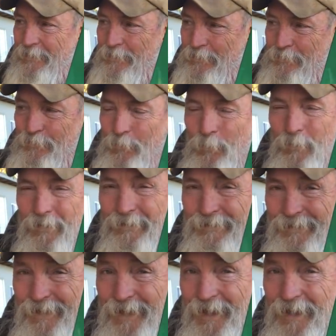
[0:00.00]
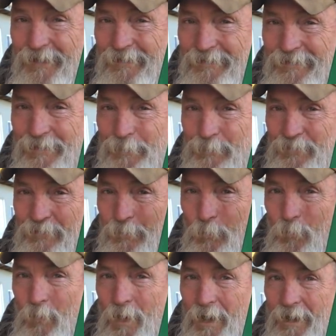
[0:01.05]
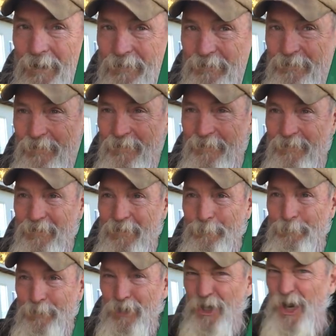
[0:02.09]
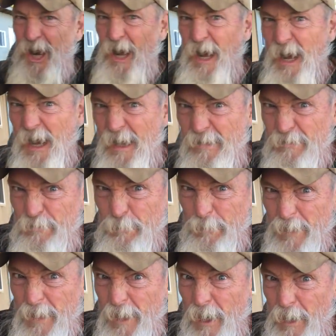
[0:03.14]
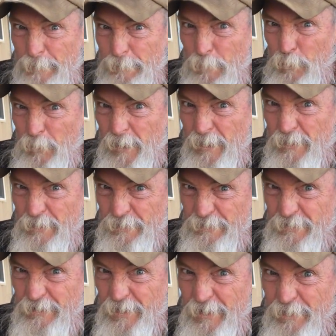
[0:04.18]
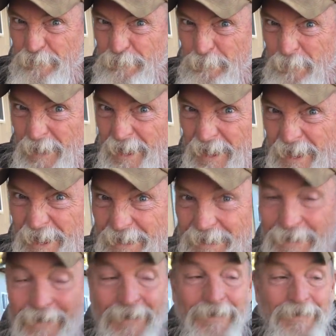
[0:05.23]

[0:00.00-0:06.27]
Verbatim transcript: the stories, the concepts, the whys, the deeper high-speed operator stuff, man.